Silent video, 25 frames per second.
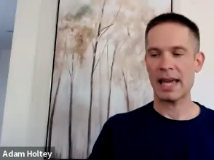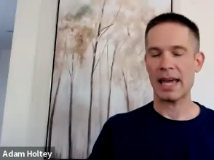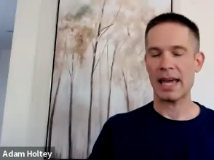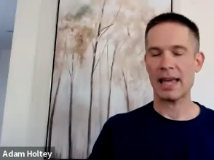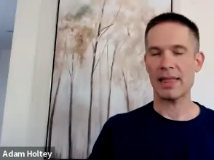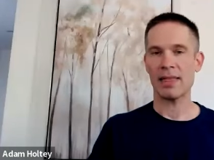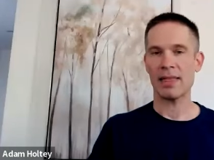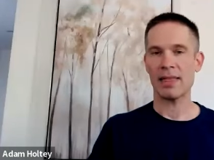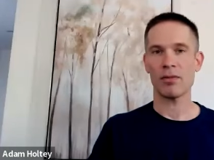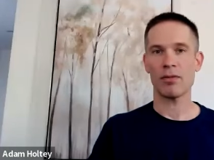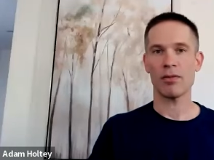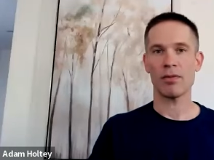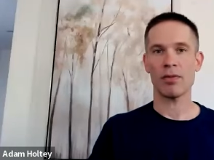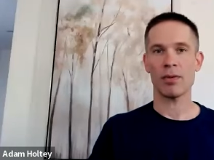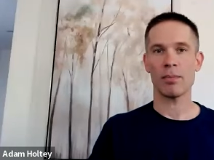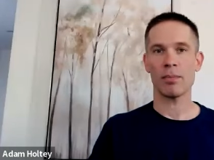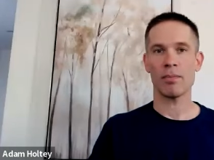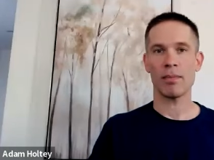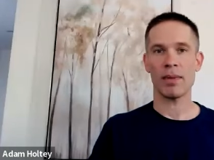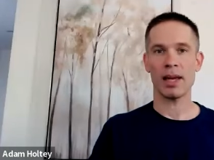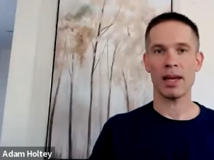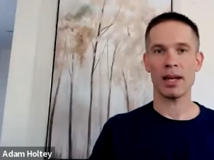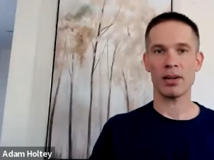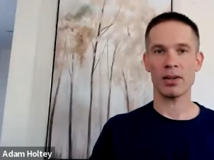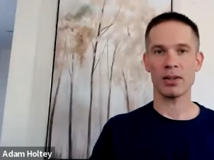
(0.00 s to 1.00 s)
And then
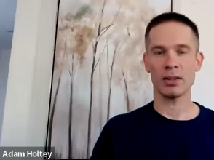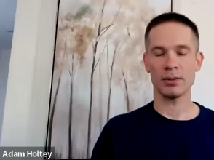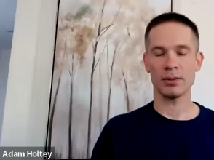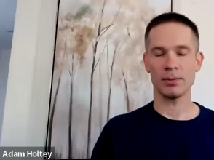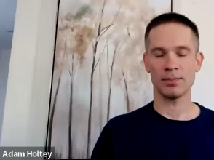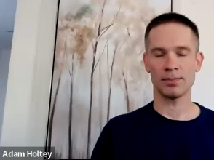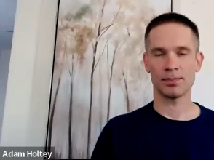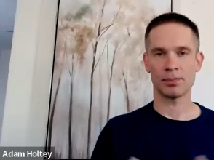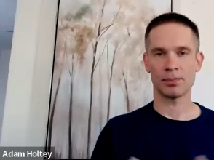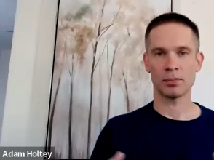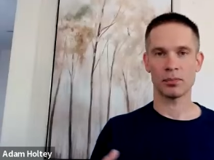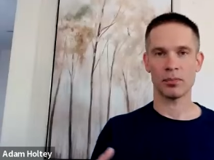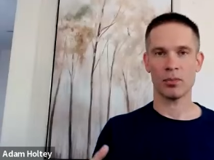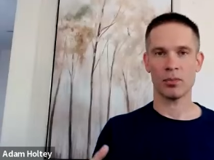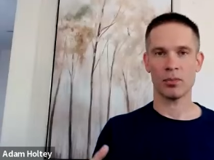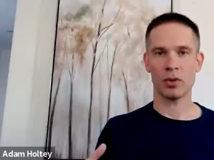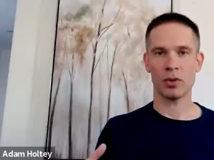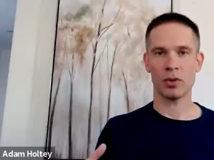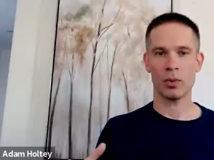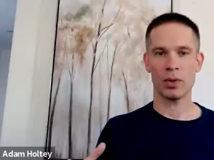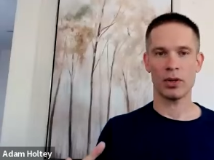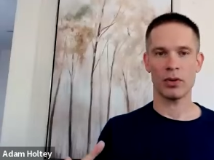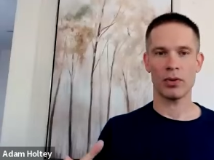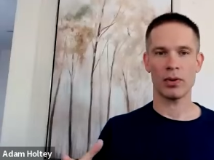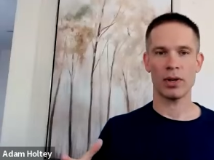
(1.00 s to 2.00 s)
from metal,
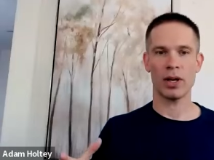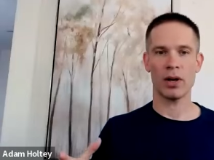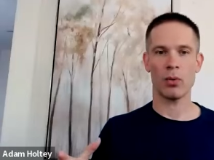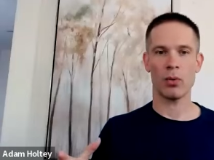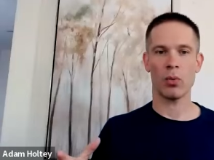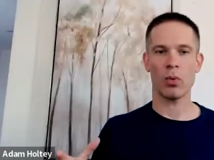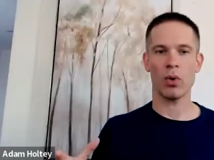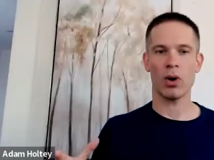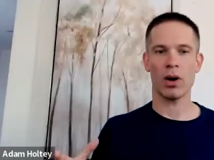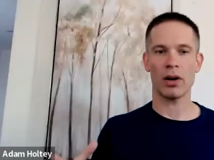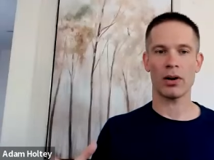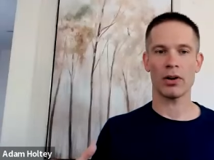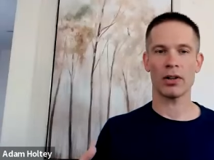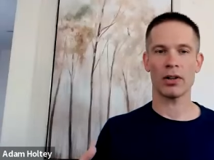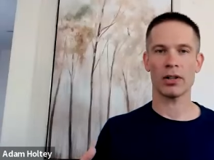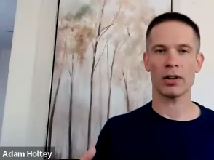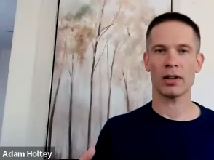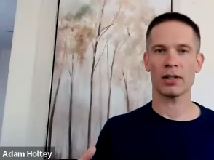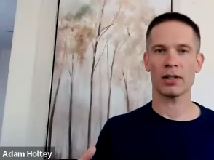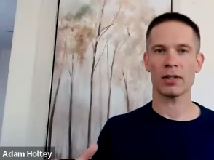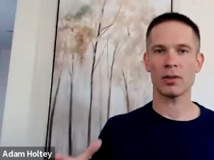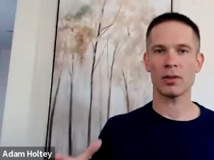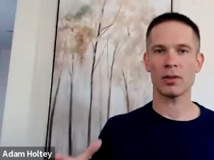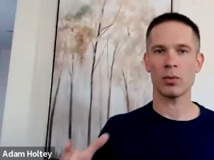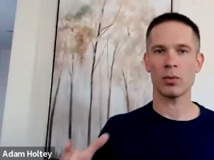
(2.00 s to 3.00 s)
we create water
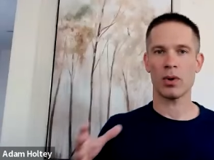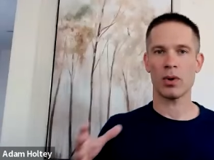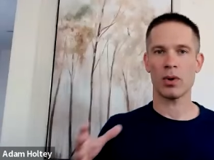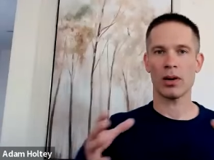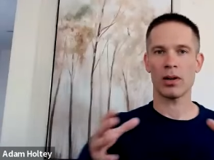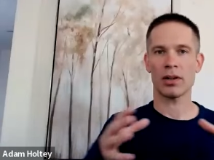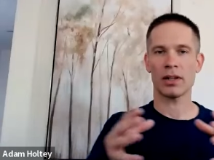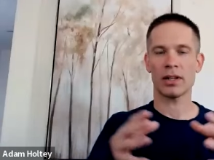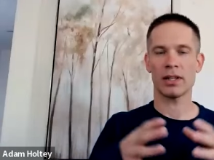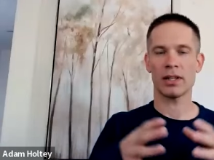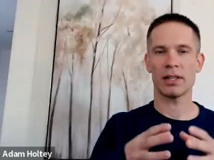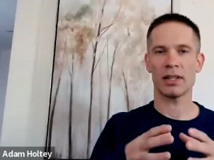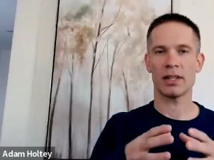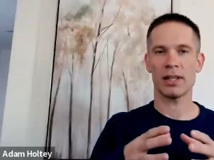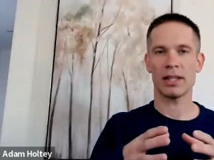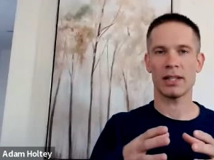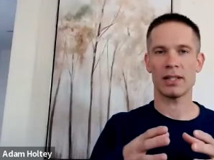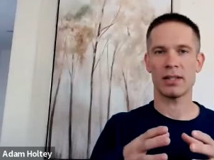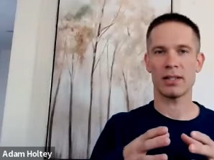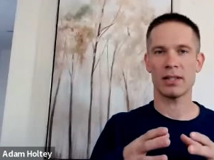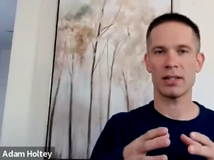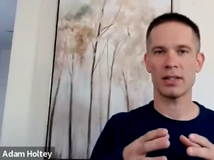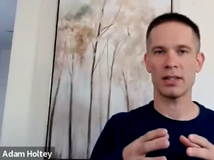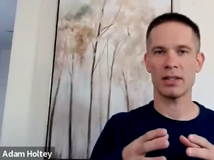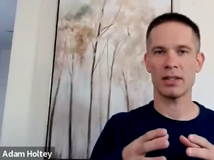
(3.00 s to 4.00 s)
because the water
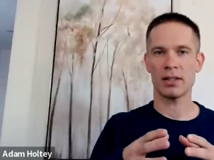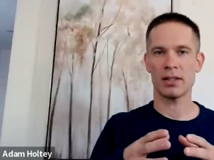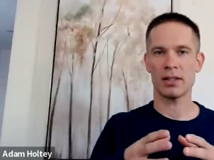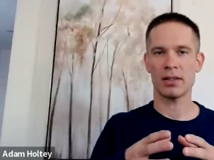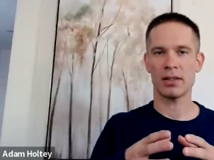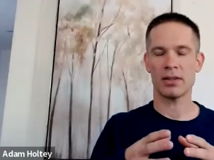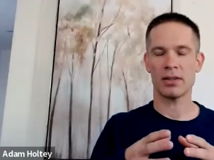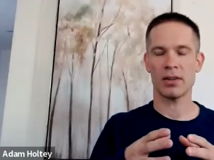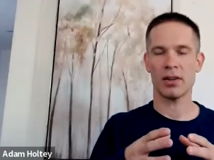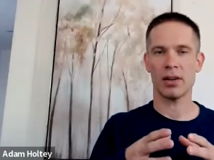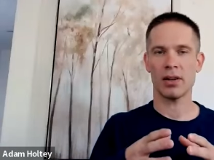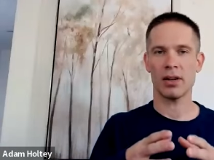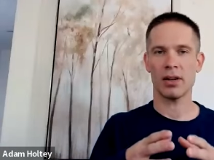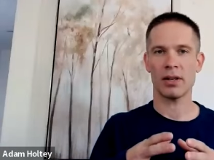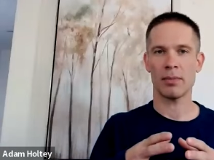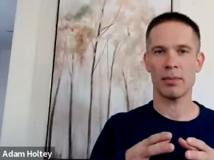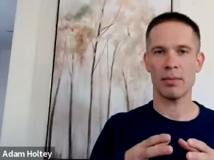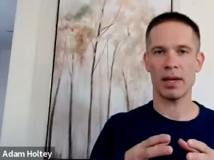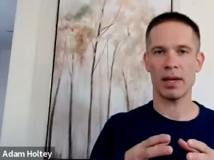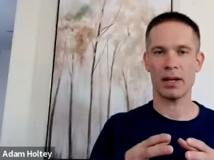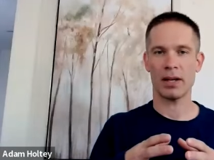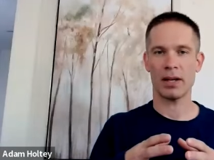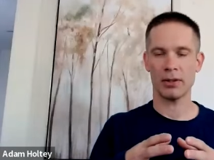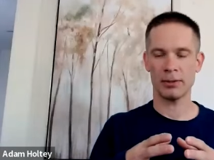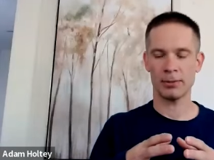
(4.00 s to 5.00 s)
condenses onto
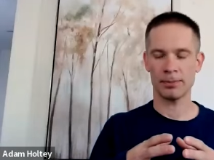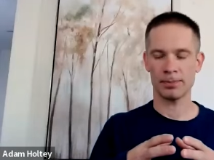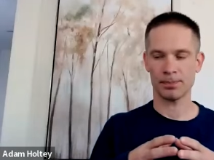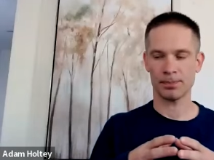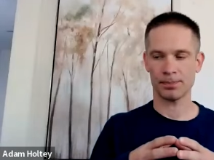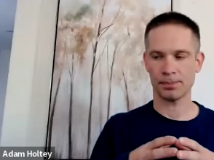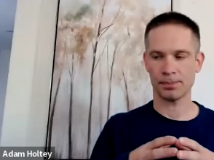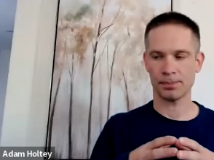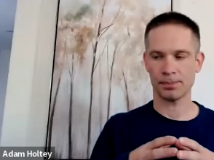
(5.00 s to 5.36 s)
metal.